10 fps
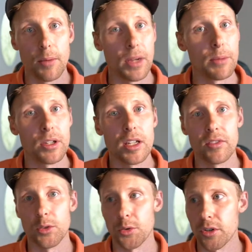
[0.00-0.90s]
maybe you
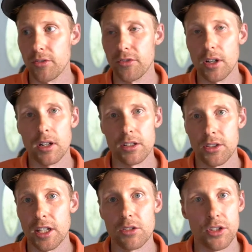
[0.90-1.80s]
even learn a
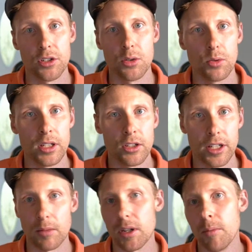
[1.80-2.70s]
thing or two in
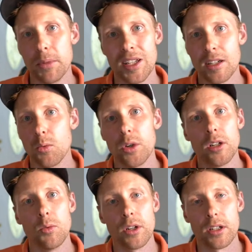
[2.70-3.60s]
like a bidding
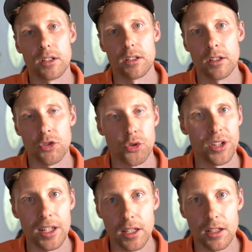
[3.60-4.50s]
101,
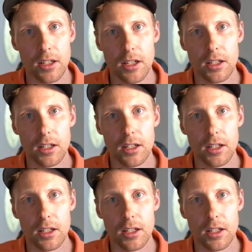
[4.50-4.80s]
training,